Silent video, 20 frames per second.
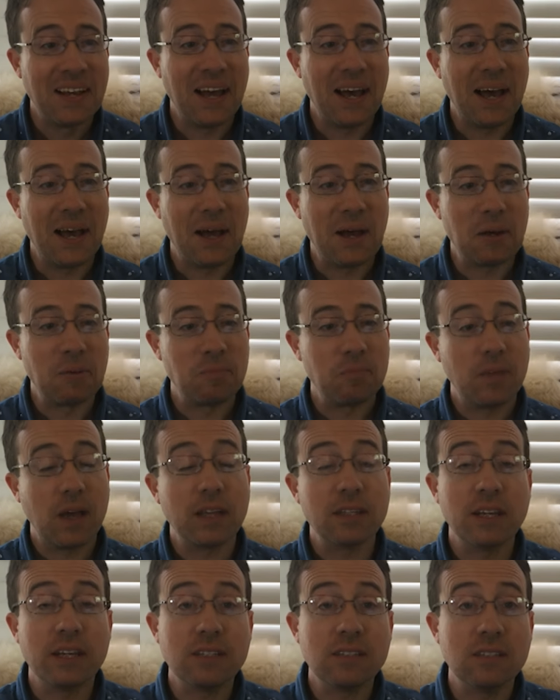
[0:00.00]

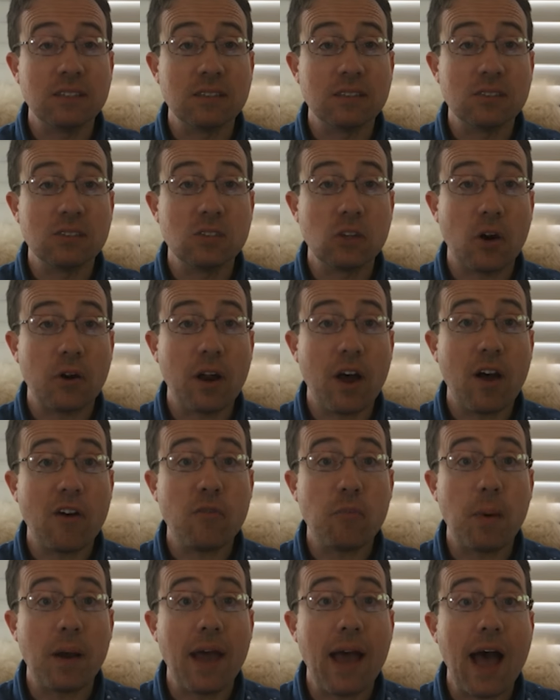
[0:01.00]
I'd like to start
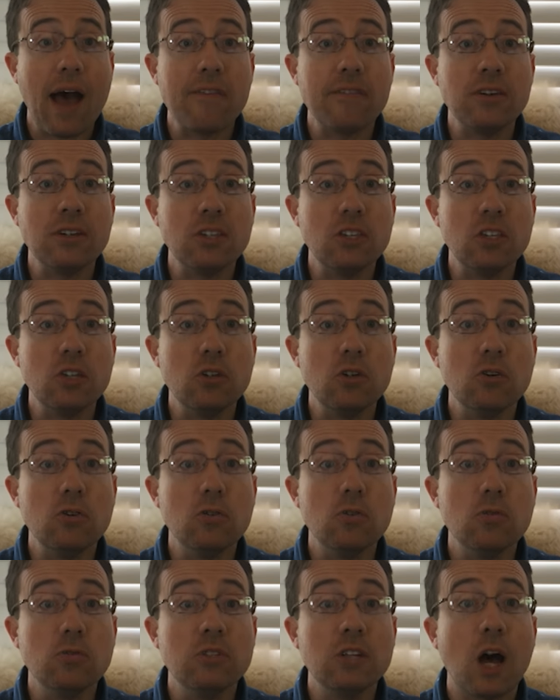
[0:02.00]
off by having
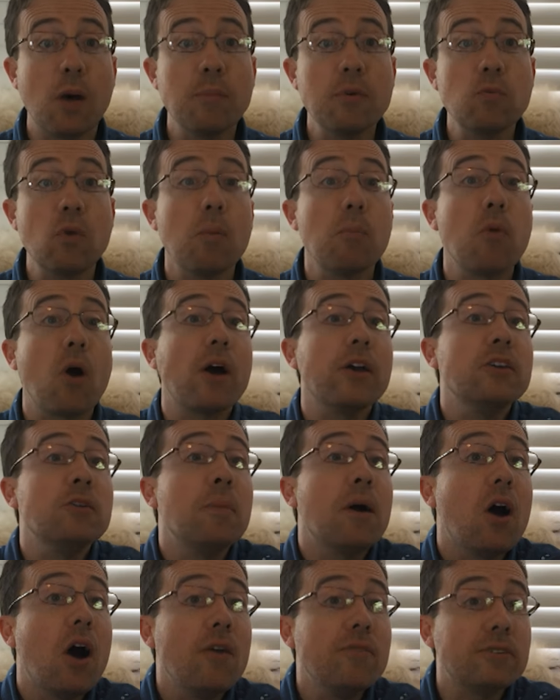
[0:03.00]
you tell me what brought you to
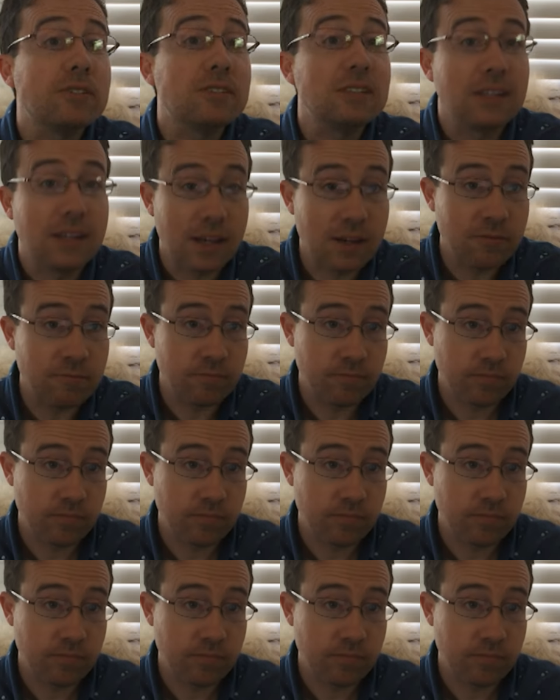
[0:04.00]
my office today.